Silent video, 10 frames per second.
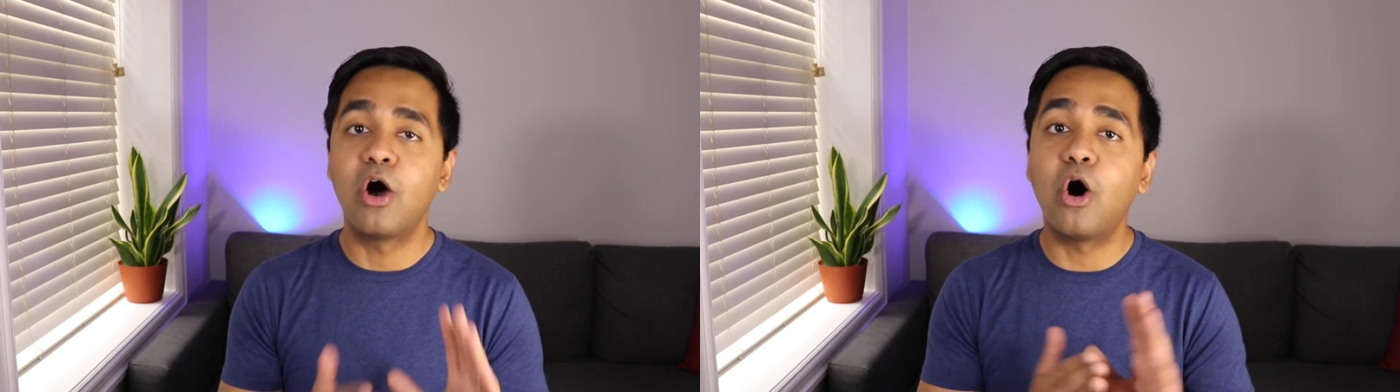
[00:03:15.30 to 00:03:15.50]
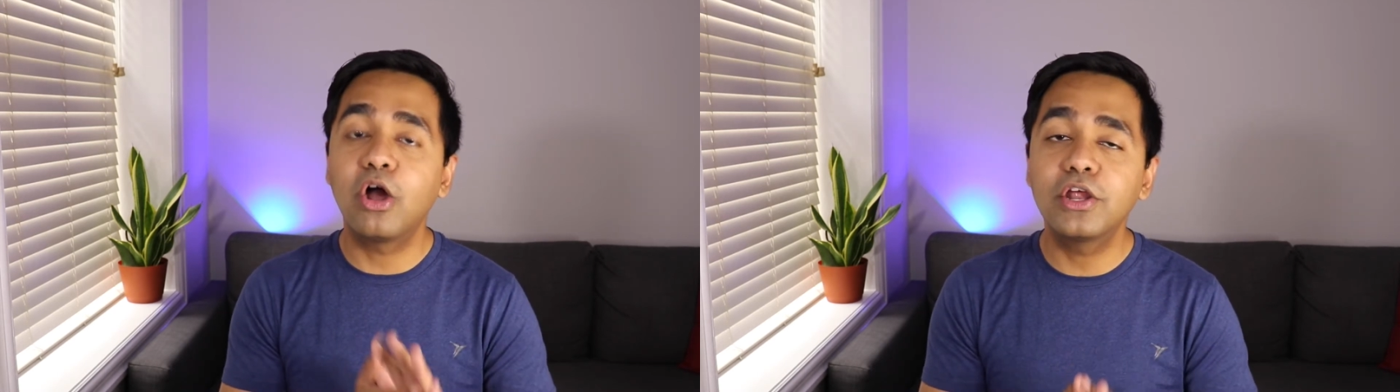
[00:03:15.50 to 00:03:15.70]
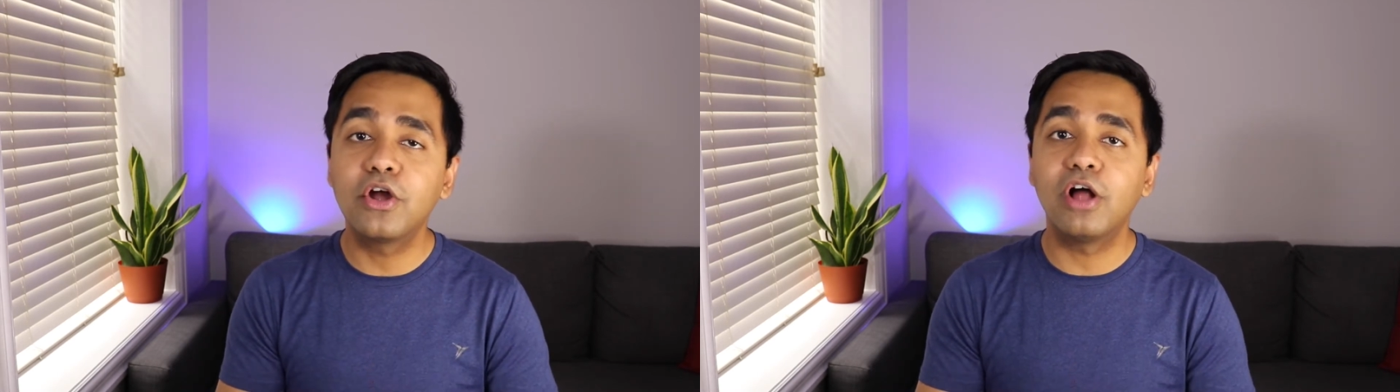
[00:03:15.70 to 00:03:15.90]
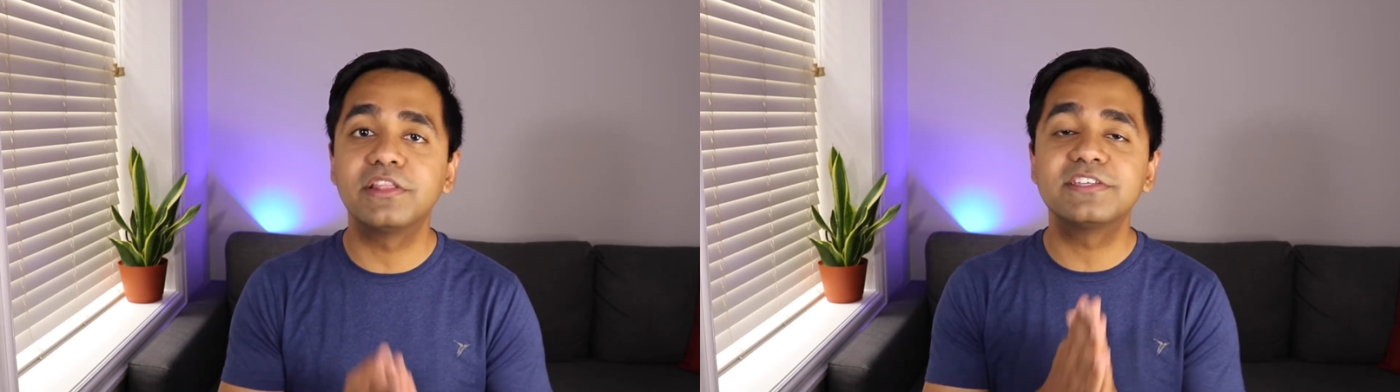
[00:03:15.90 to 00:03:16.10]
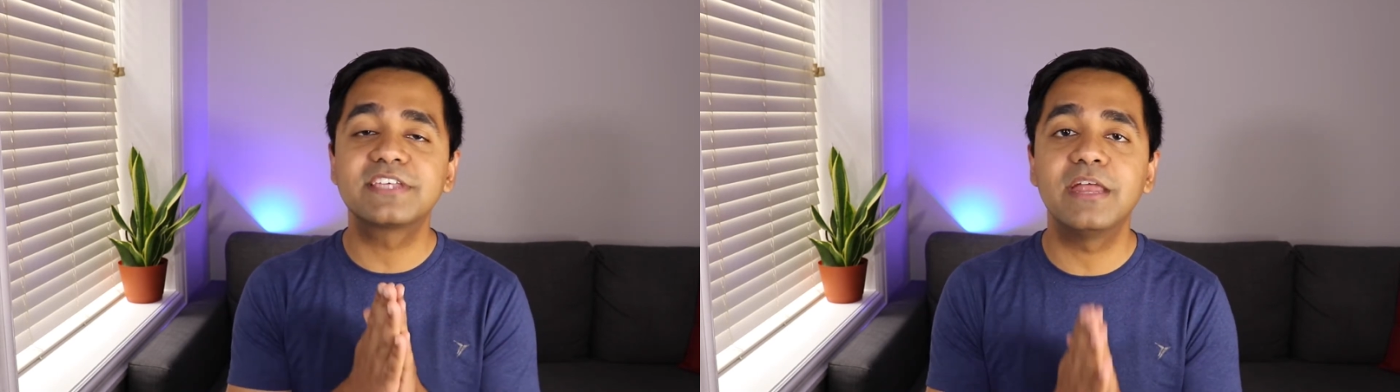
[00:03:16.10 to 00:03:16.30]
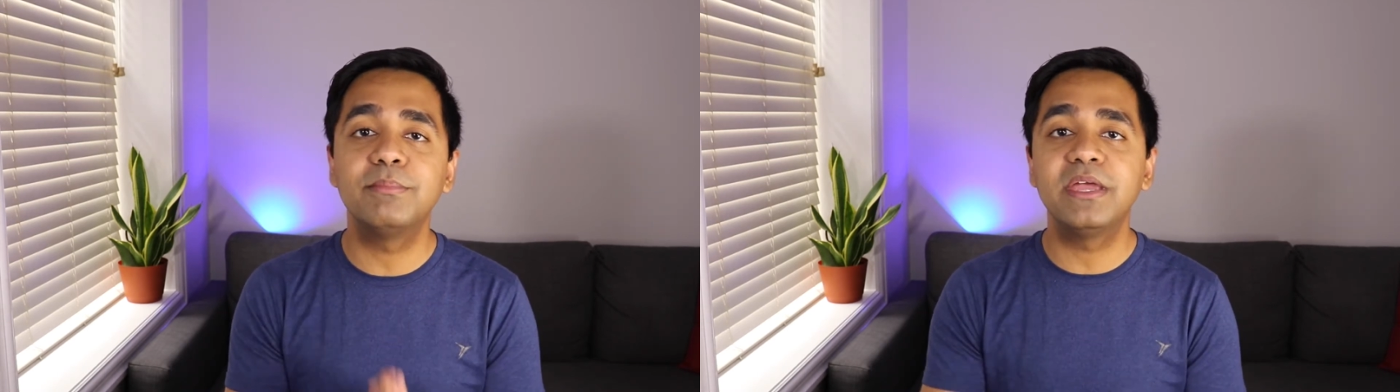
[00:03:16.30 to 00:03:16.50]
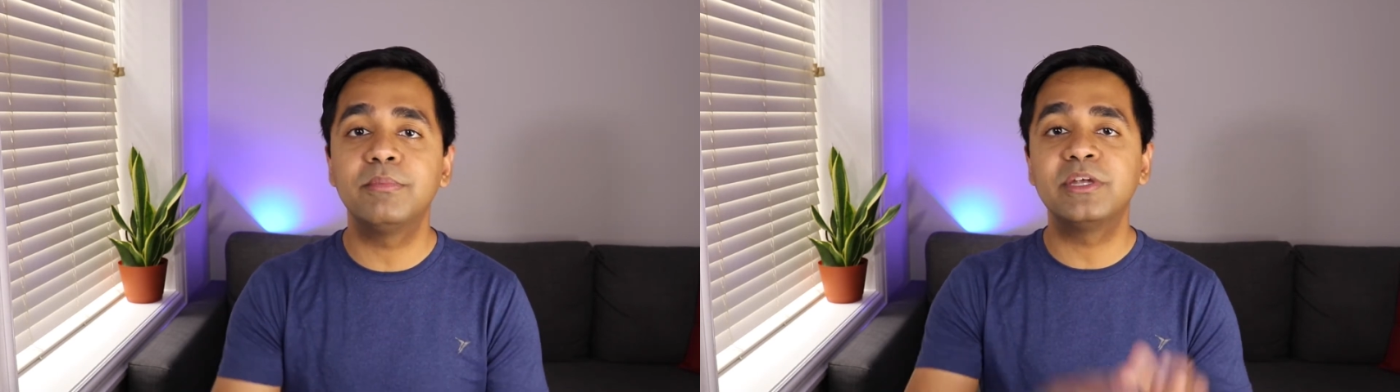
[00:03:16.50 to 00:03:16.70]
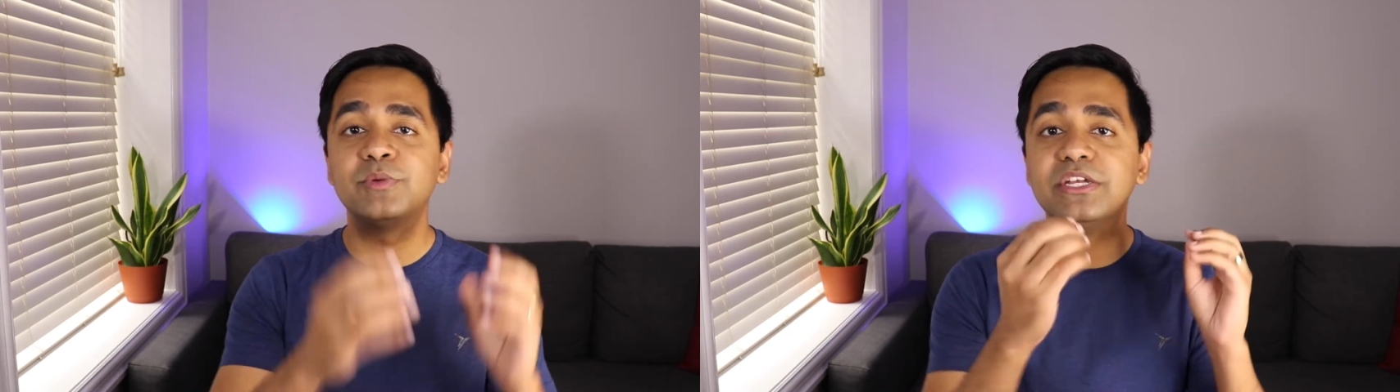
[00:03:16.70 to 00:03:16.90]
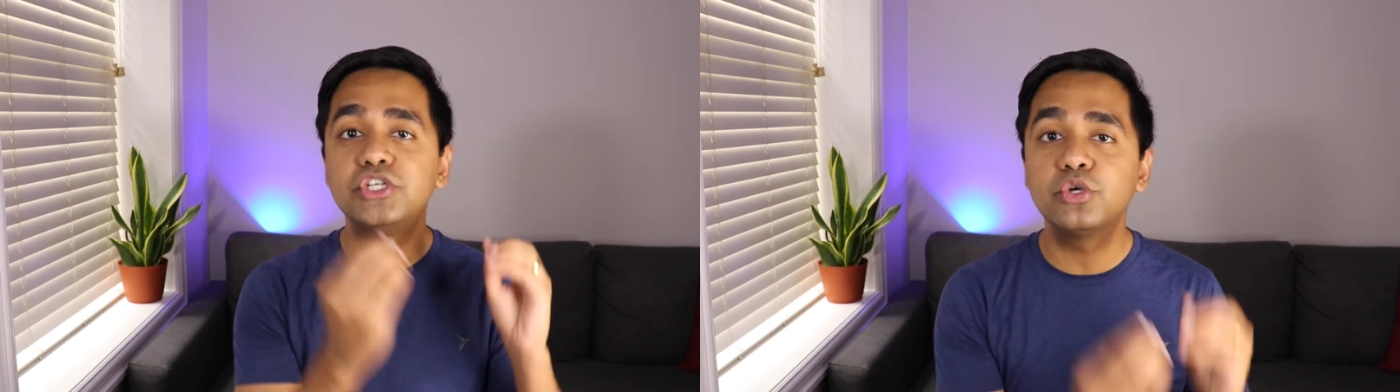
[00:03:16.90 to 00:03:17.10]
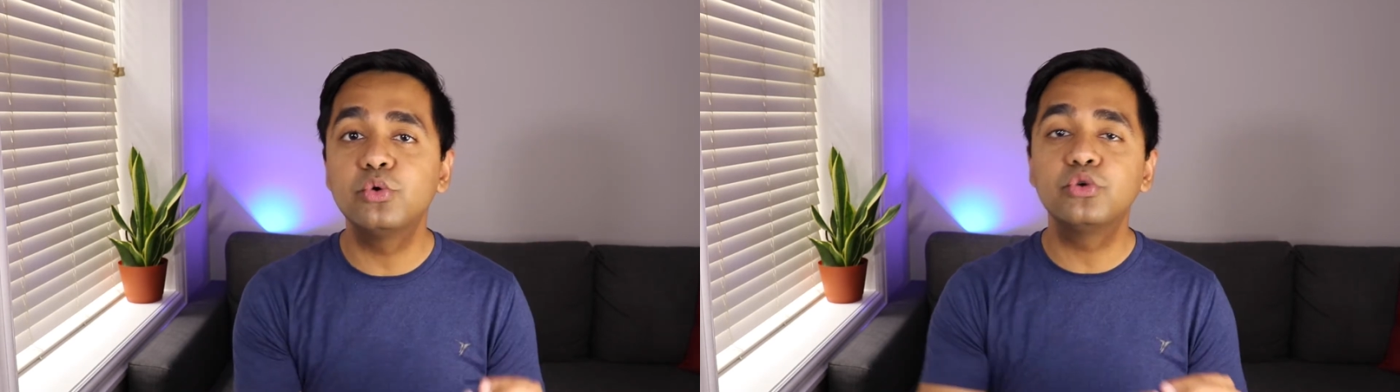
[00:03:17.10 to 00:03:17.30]
All in all, this can be between
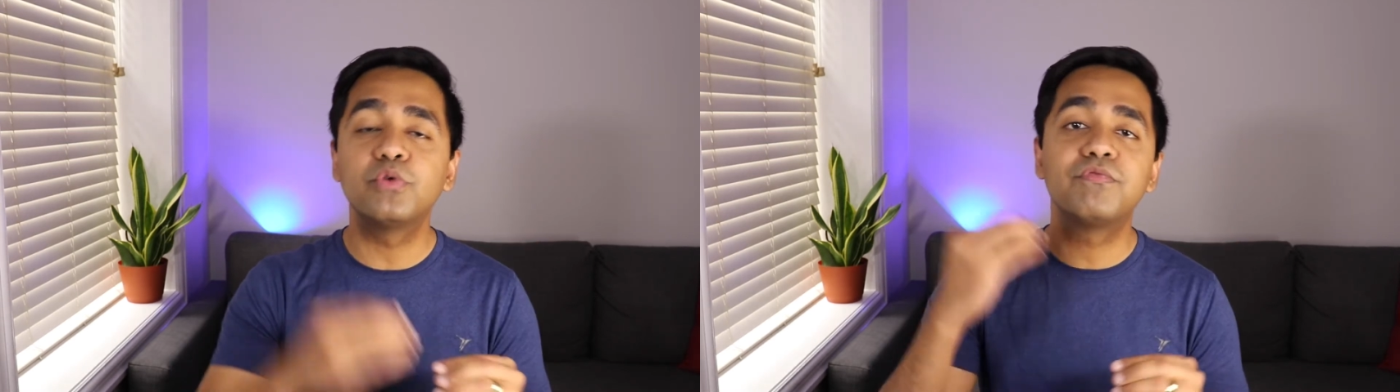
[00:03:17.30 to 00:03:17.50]
2 to